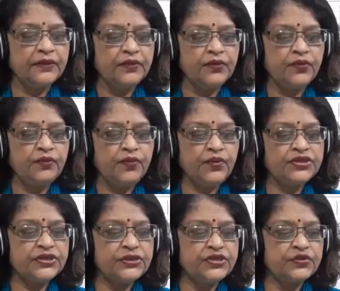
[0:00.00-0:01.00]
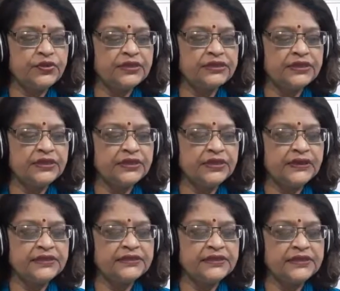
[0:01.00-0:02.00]
motion to a chair
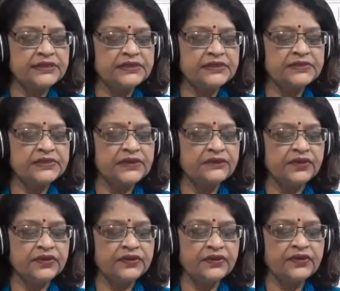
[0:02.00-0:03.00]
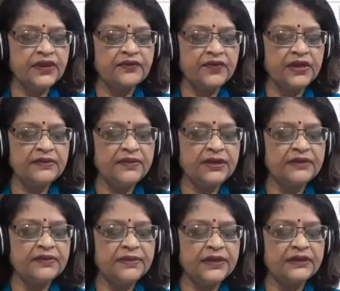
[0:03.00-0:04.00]
and seats himself on the divan by the
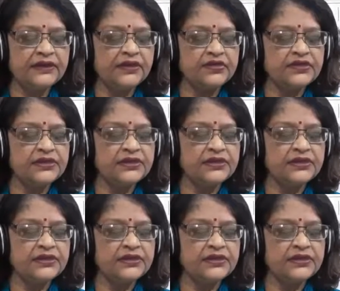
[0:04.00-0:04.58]
back. Now, children,